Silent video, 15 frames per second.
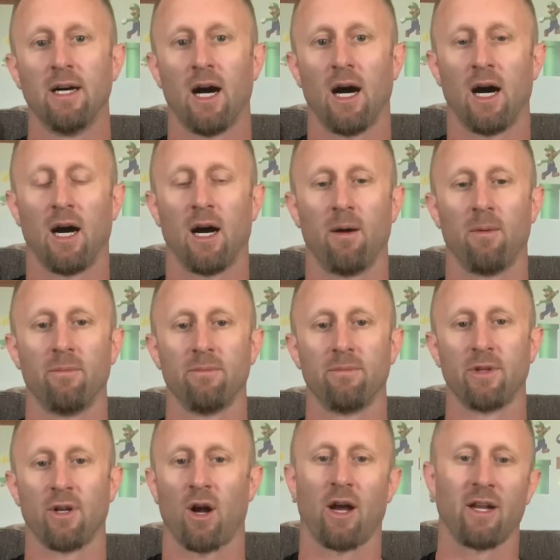
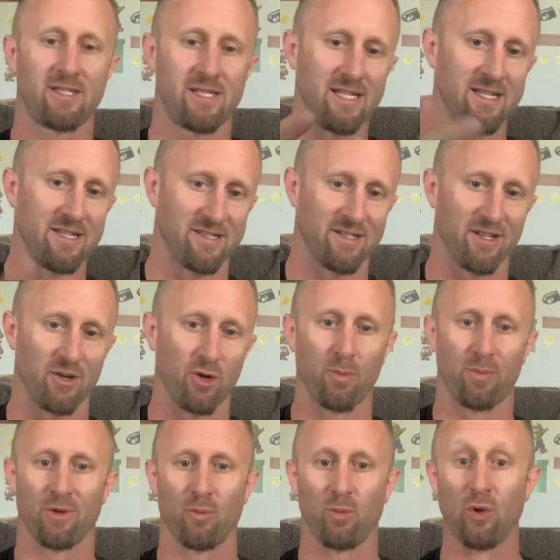Um, you know, I tease in the
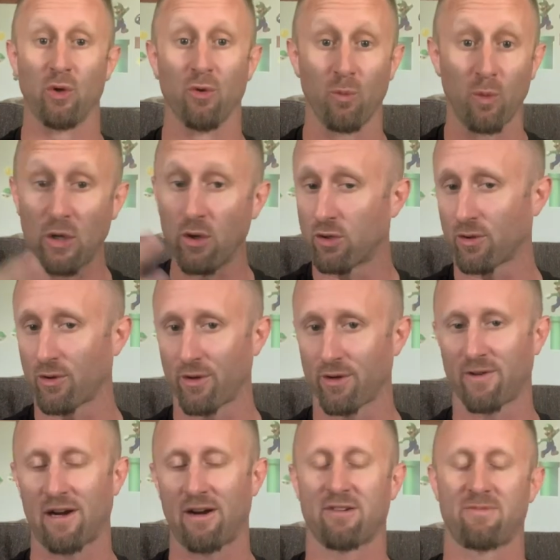opener, will, will
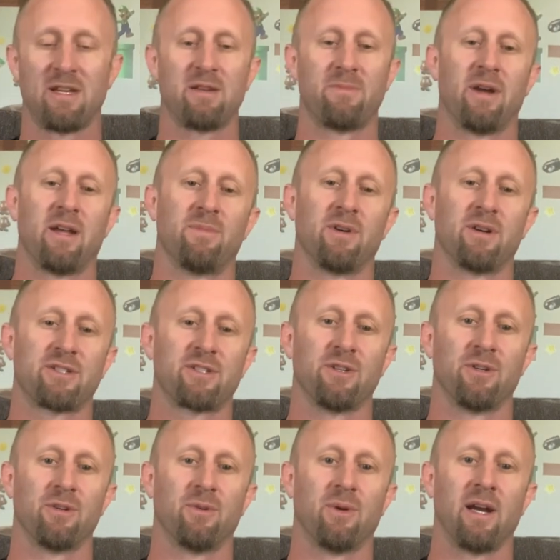coronavirus make bedbugs
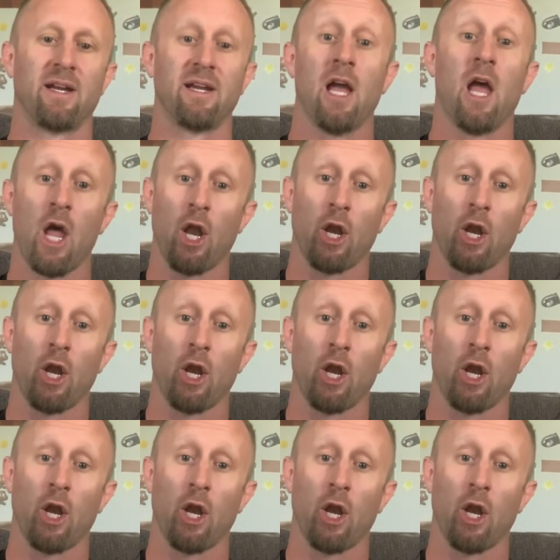go away?